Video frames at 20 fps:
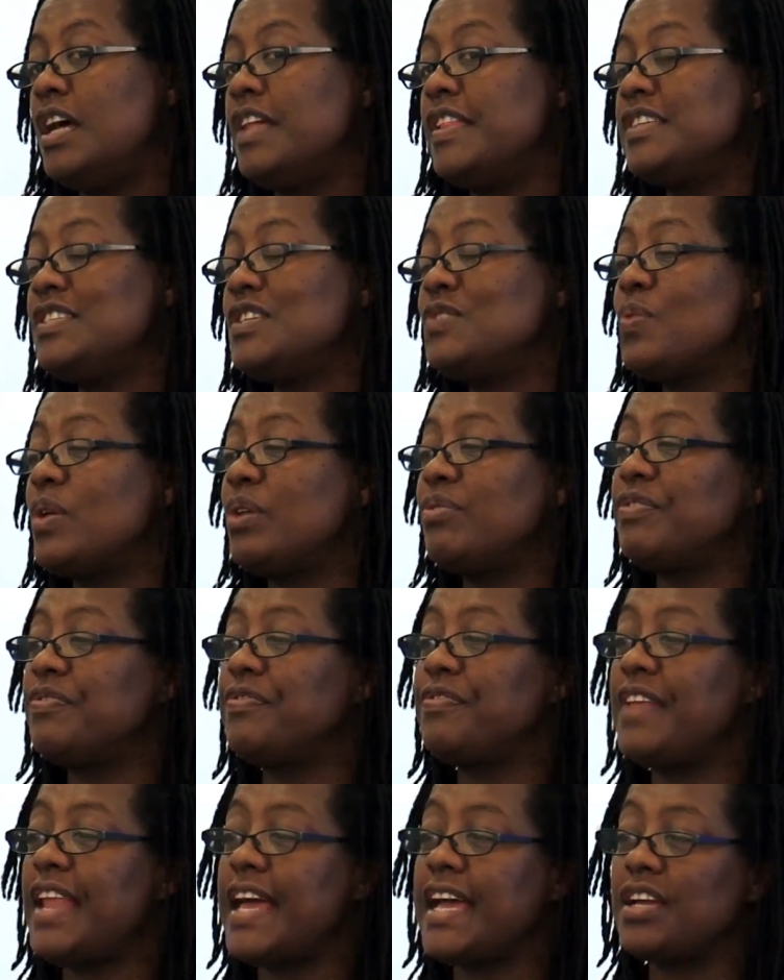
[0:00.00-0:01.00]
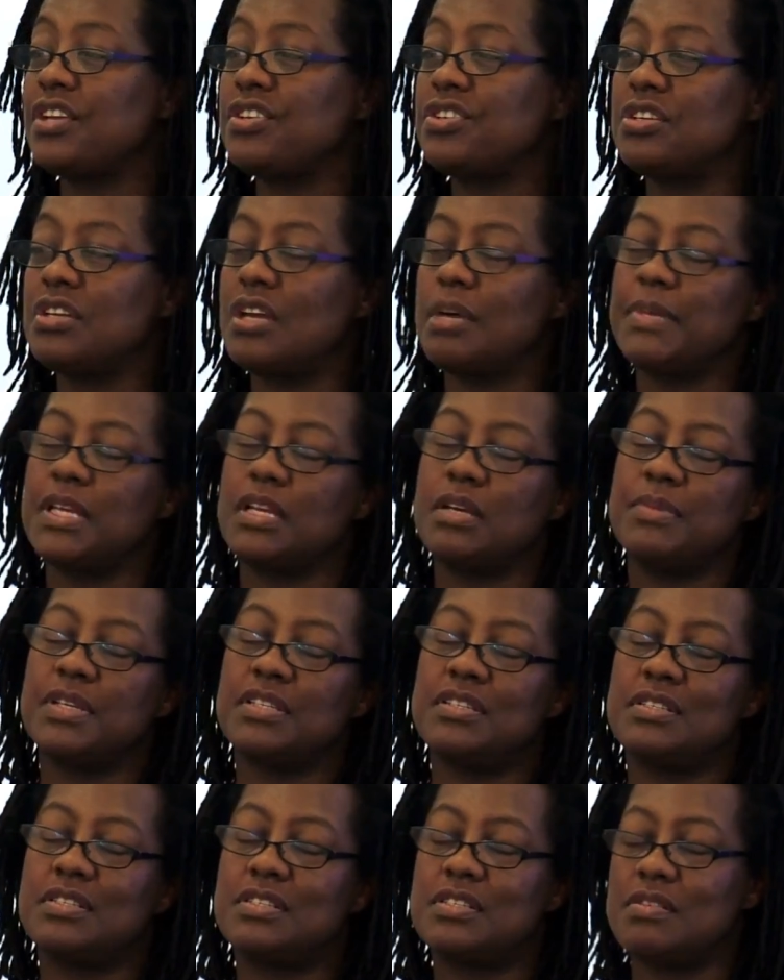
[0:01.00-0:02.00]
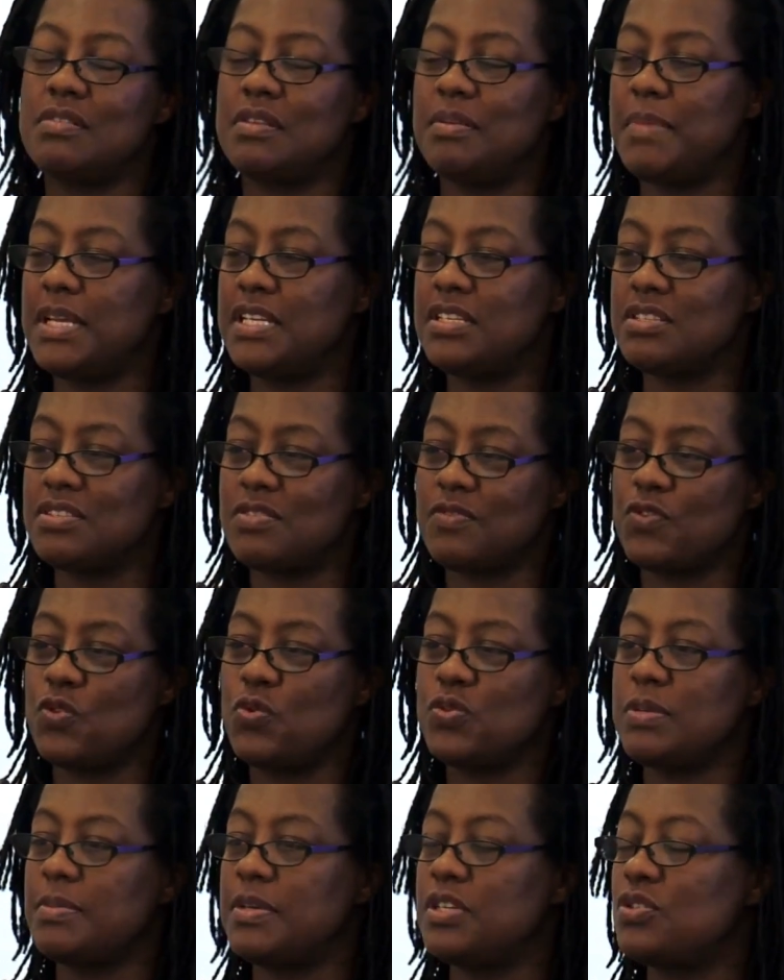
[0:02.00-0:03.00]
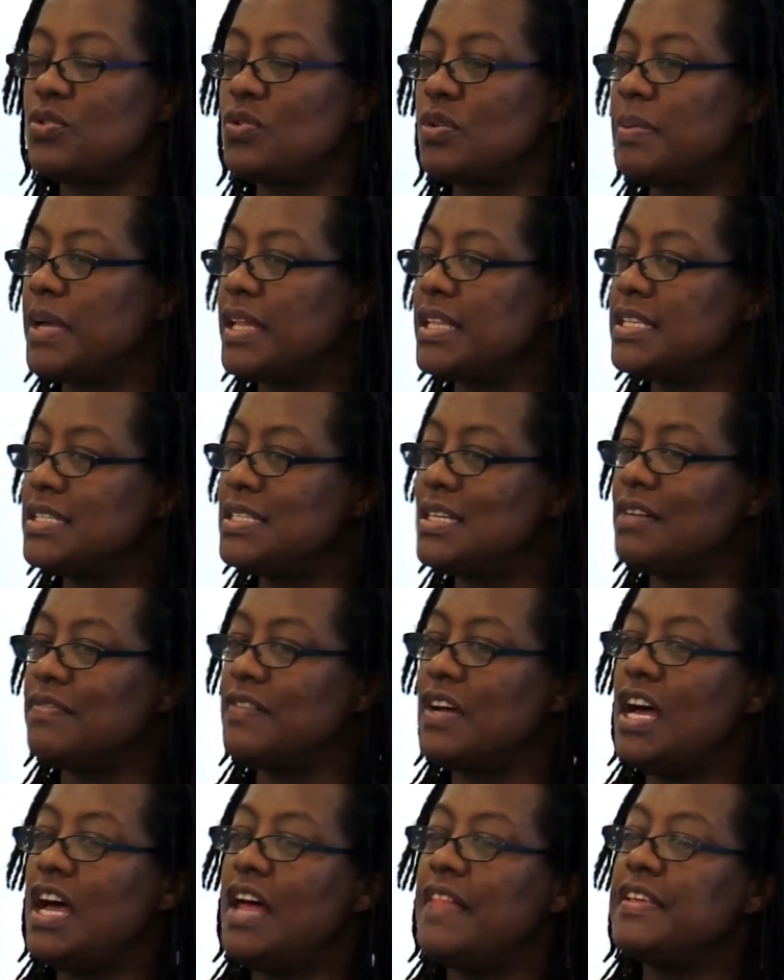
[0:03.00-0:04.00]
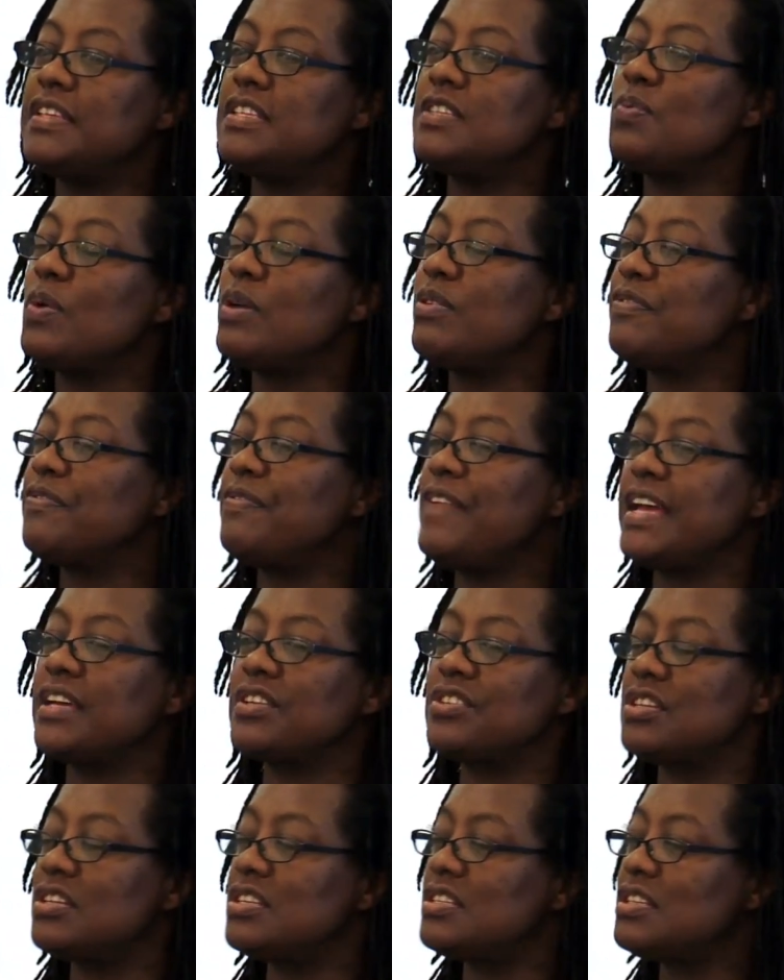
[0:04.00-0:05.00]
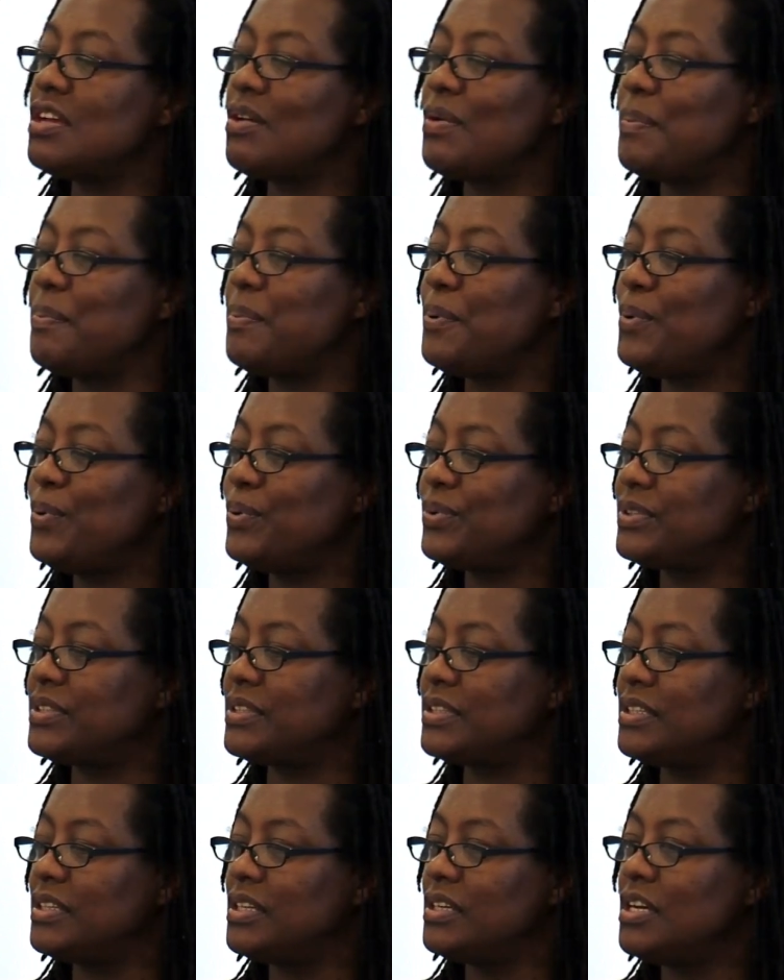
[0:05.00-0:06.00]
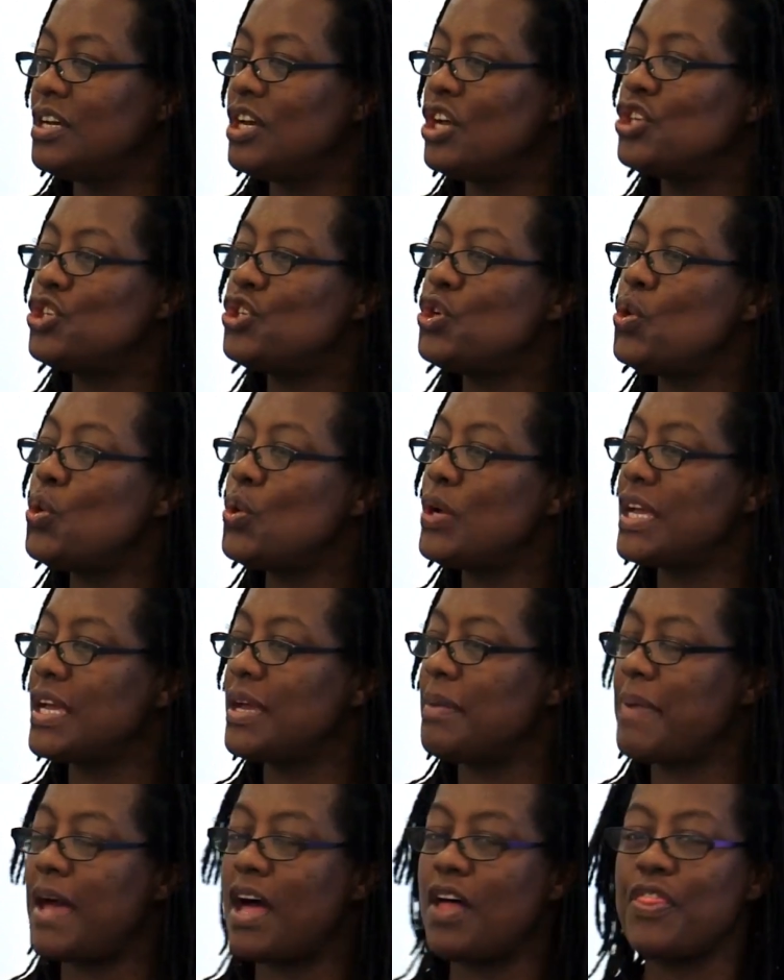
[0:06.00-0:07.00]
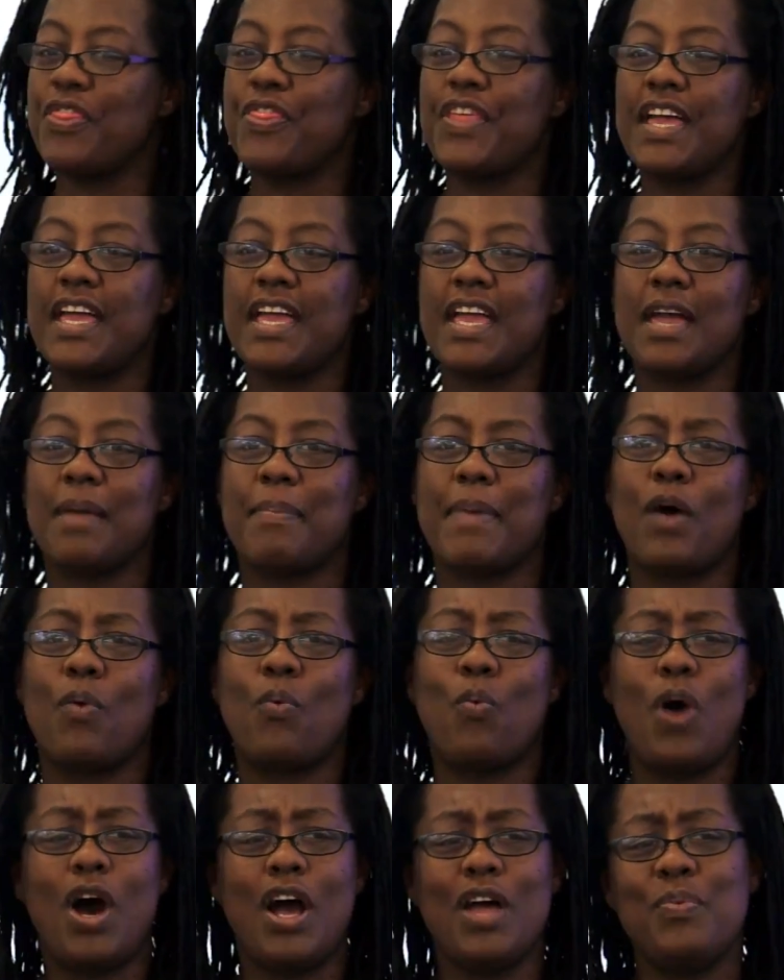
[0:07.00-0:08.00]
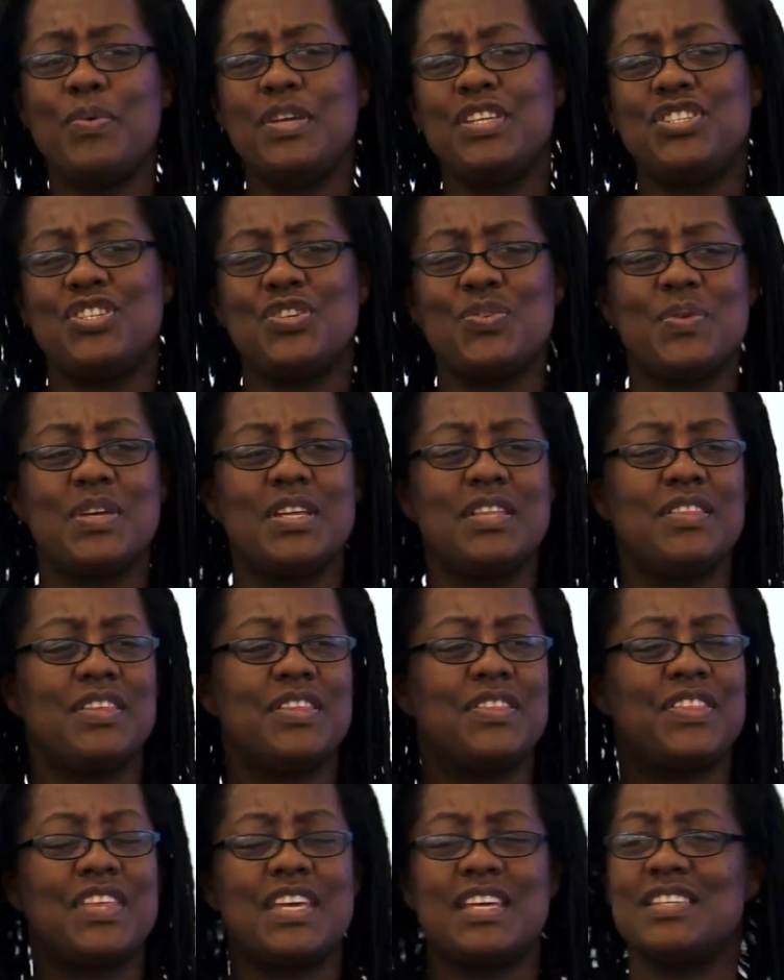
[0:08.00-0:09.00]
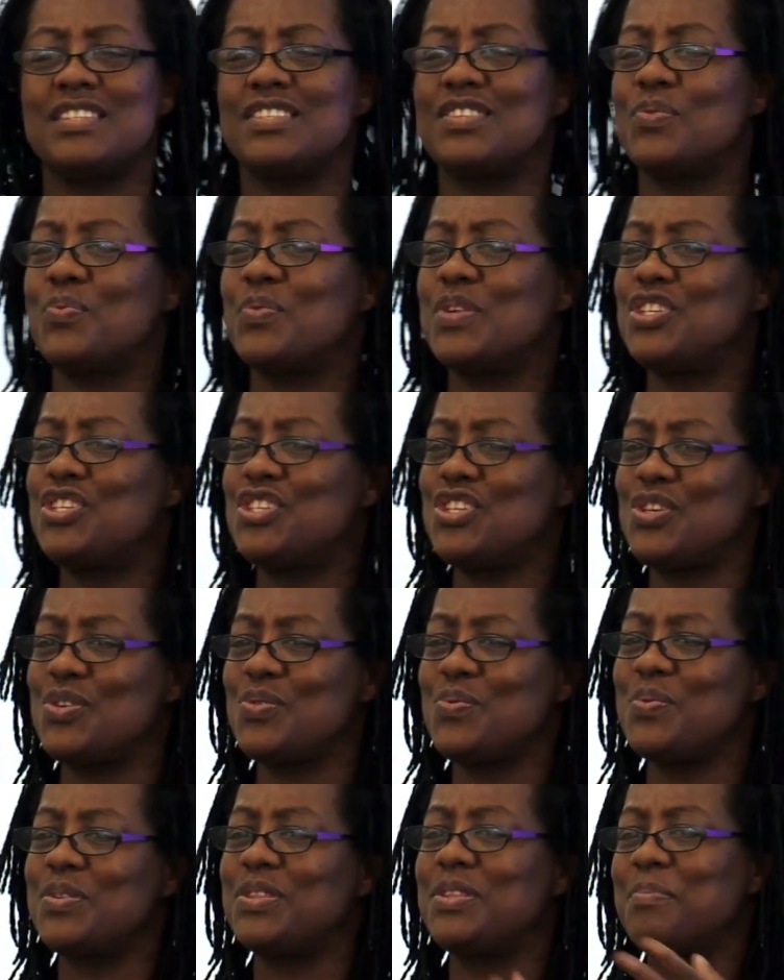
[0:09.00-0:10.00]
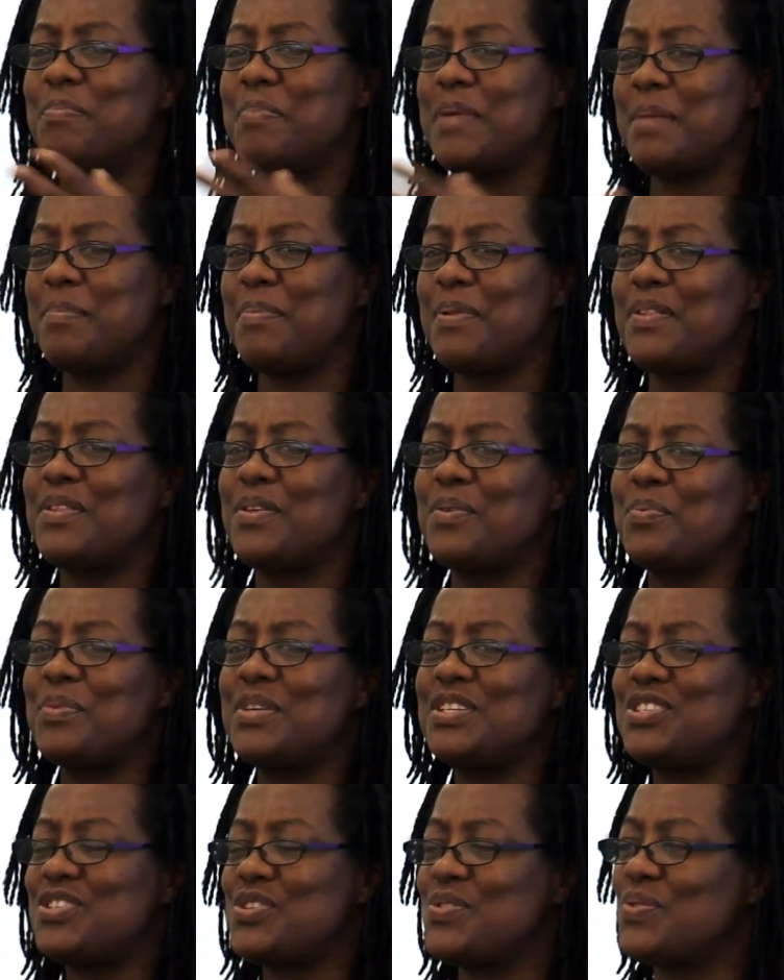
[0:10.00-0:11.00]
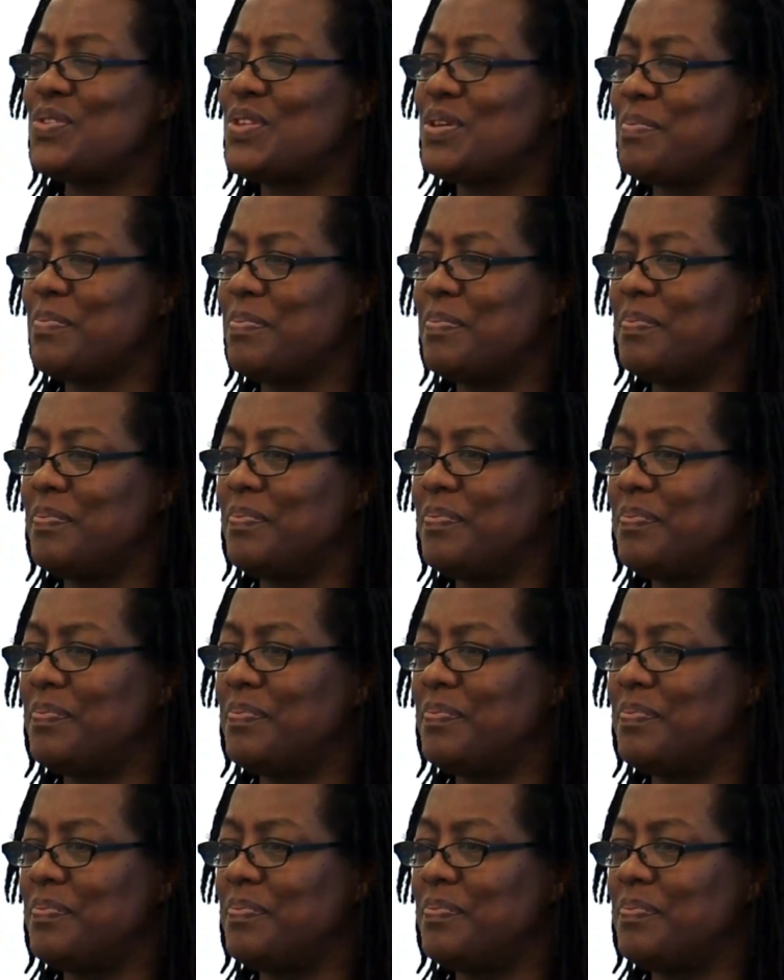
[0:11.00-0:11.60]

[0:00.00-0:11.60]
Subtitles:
This is why reflection, I'm a doula mentor, so of course I'm going to talk about this stuff. This is why reflection is so important. Talking about, thinking about, why are we doing the things that we do with the people that we do them?